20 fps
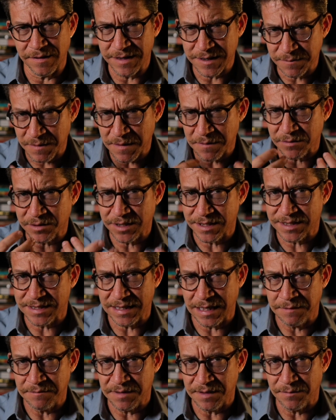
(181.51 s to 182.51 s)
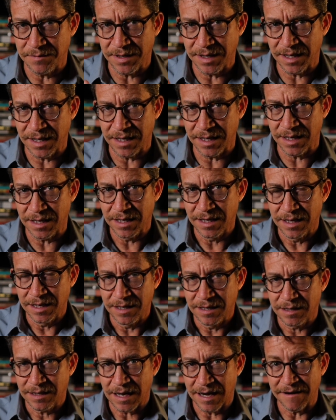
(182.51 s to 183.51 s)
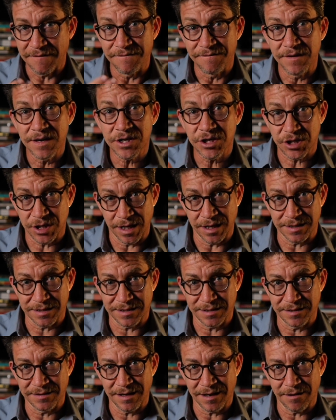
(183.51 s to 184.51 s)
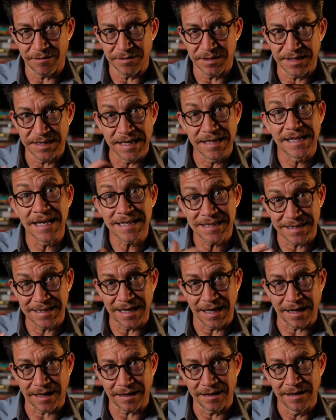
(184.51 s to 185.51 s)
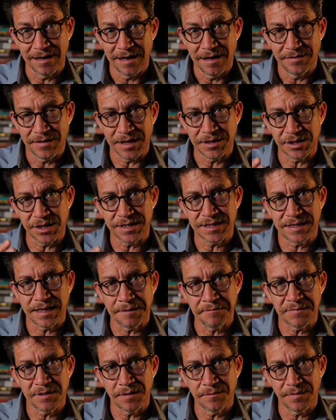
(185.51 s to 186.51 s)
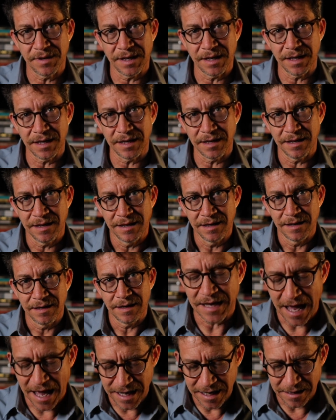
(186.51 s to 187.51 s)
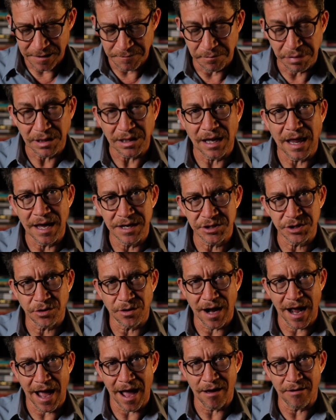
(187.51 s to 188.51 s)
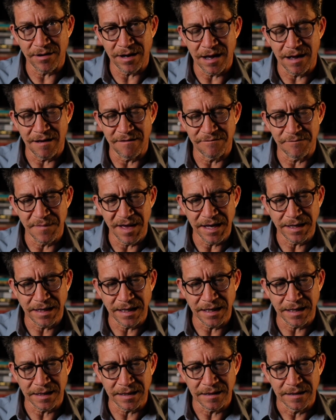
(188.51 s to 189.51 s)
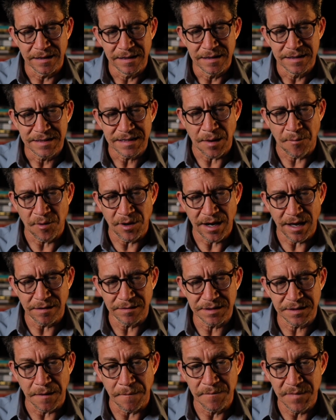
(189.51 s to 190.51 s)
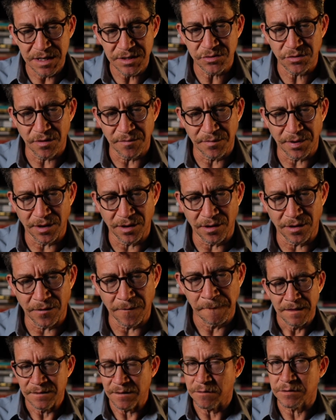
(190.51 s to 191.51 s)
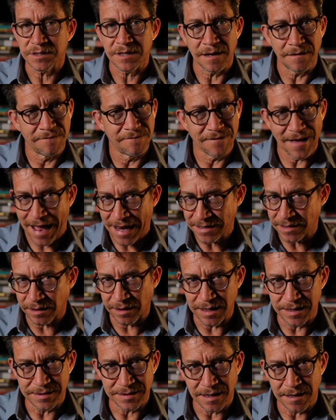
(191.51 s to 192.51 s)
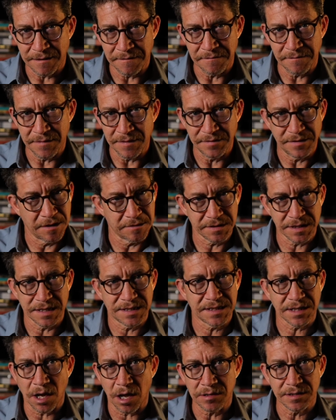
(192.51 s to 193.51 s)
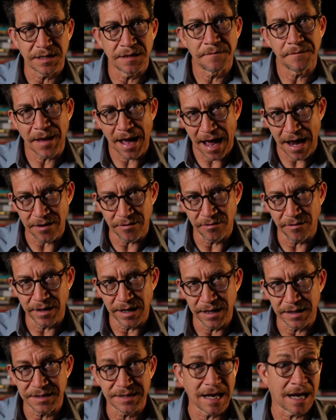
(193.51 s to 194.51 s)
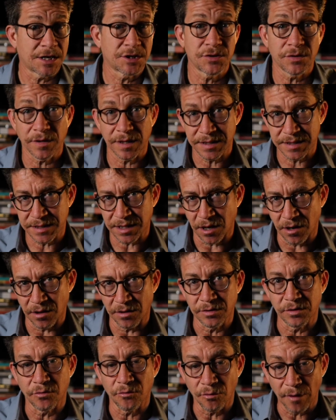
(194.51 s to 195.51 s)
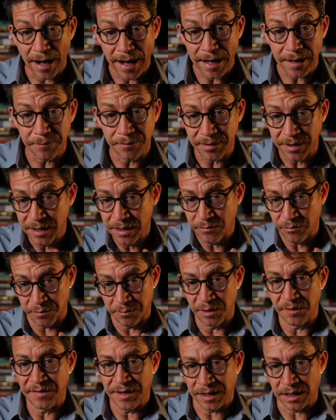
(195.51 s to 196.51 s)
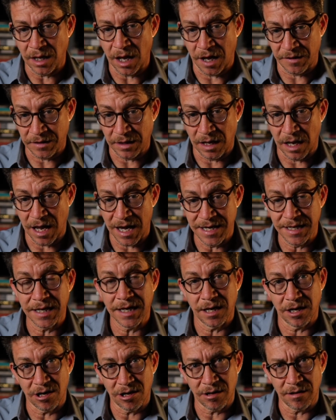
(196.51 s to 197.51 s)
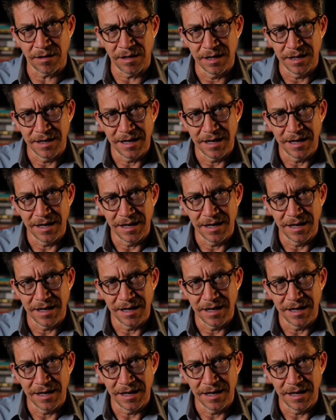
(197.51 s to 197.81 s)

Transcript: these people just seem to be kind of vicious. They're sadistic. They just seem to be getting pleasure out of making someone else miserable. There's vandalism. There's assault and battery, sexual assault, rape. We're moving along the line here.